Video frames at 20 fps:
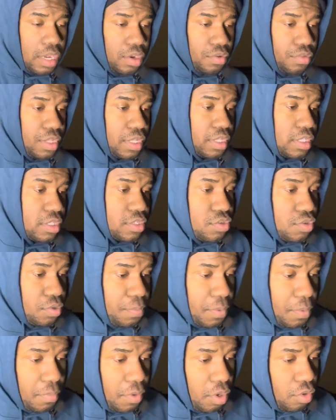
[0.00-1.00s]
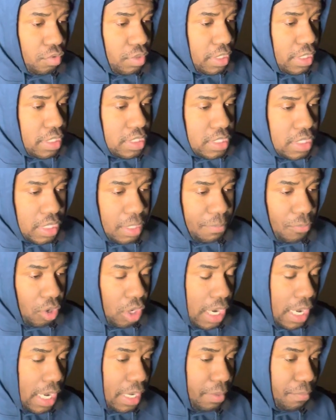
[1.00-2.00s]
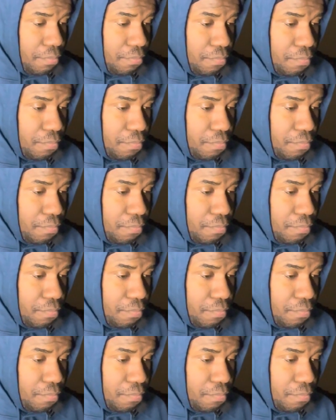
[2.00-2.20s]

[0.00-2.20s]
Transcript: don't think the Super Bowl needs any more hype.